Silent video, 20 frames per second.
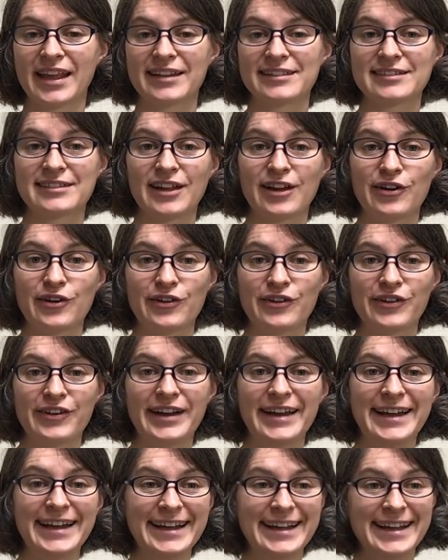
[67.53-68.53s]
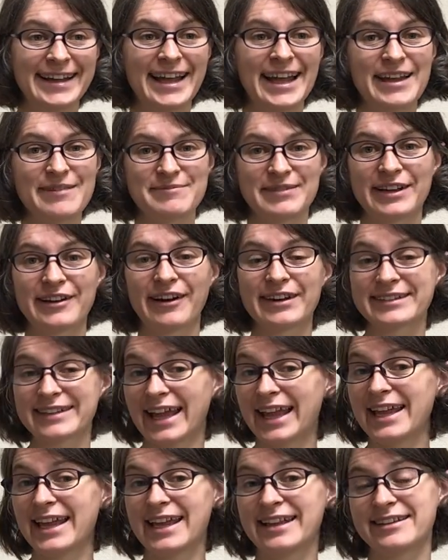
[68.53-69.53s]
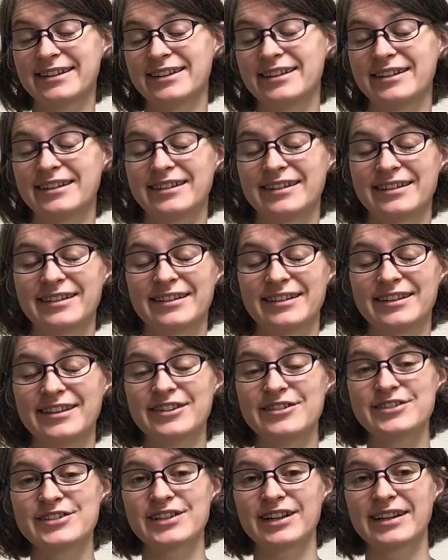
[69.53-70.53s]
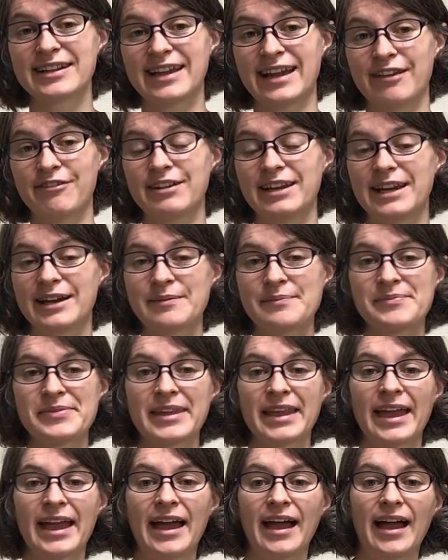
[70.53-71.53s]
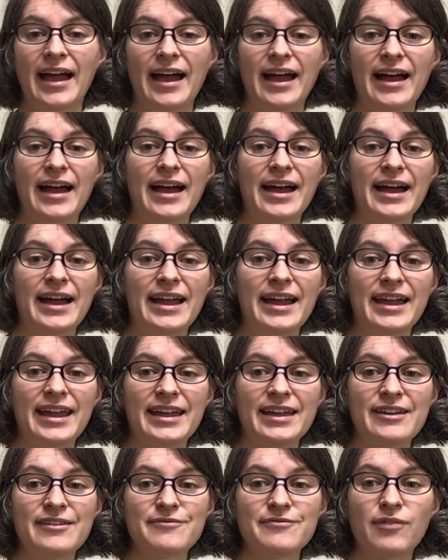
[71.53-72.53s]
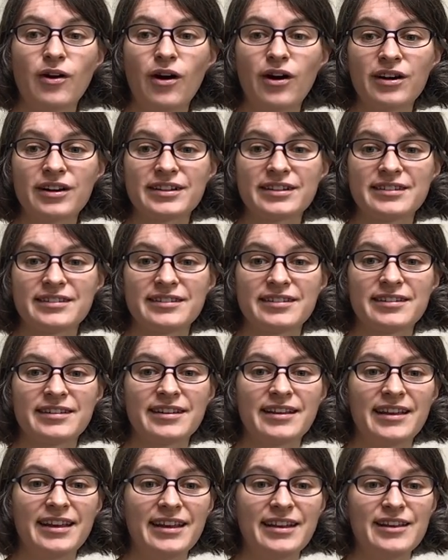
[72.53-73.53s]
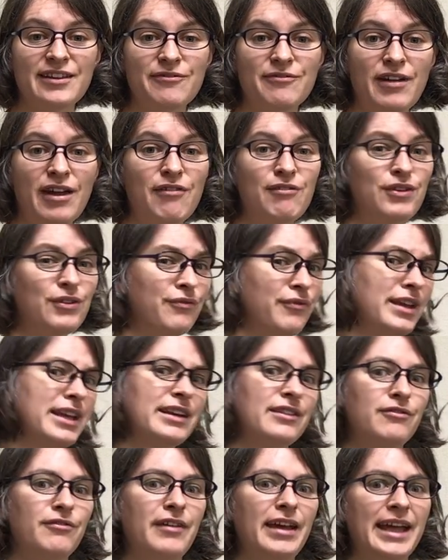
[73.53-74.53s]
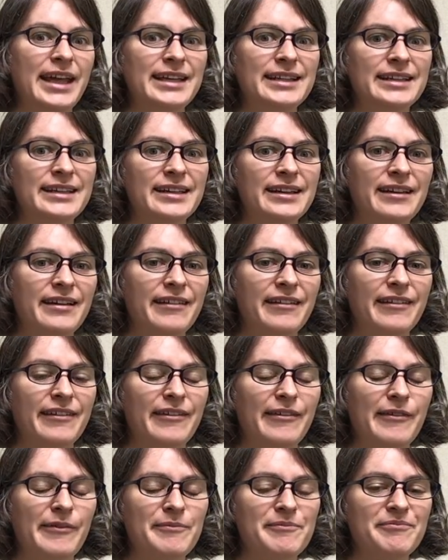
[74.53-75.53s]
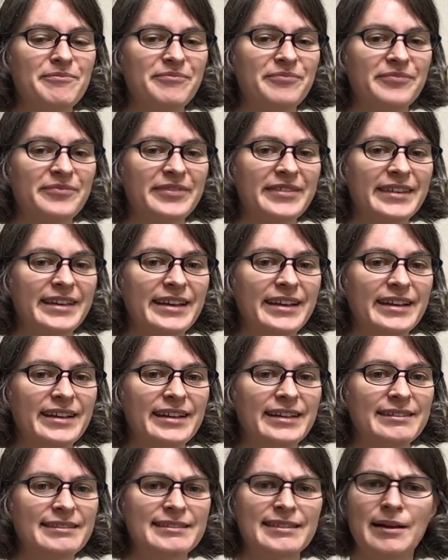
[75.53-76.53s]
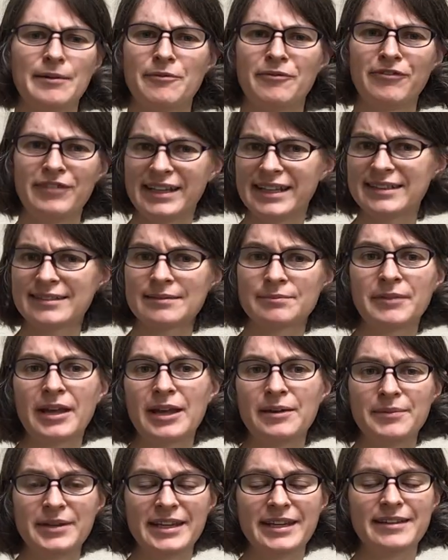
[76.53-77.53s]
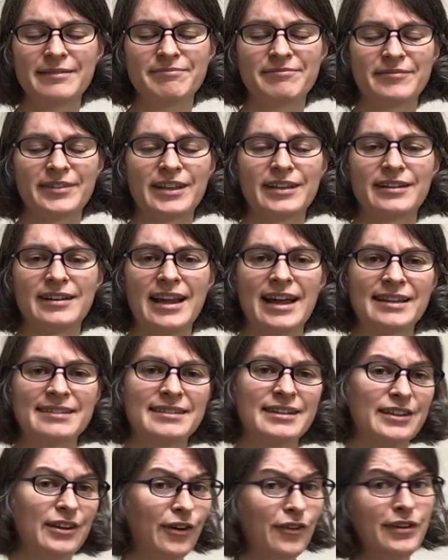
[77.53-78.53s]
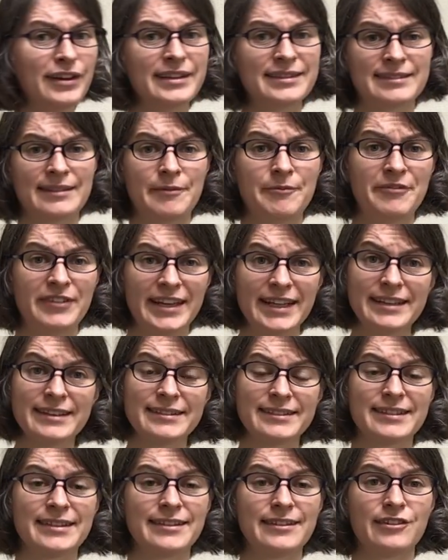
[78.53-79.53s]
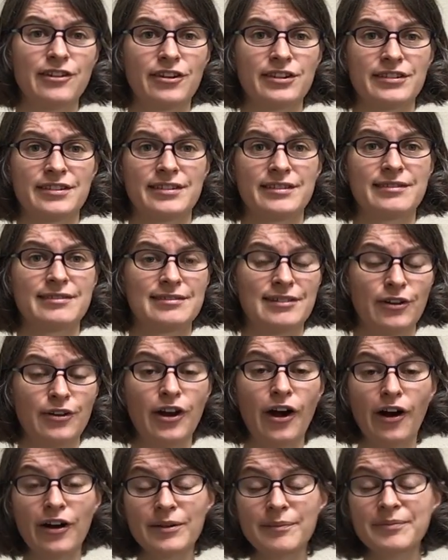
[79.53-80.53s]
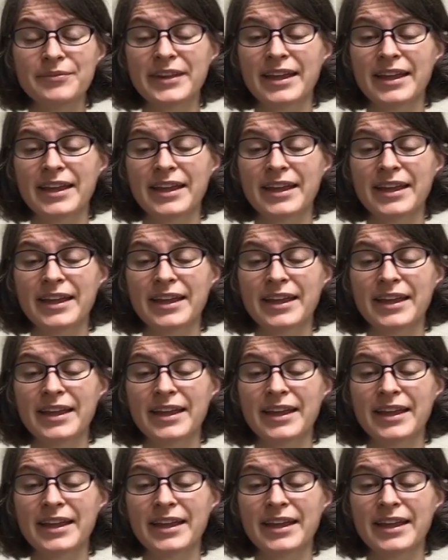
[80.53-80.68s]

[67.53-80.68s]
So because I had an usual carrier, I walked in a very weird way, some weeks maybe. It lasted only some weeks, not so long.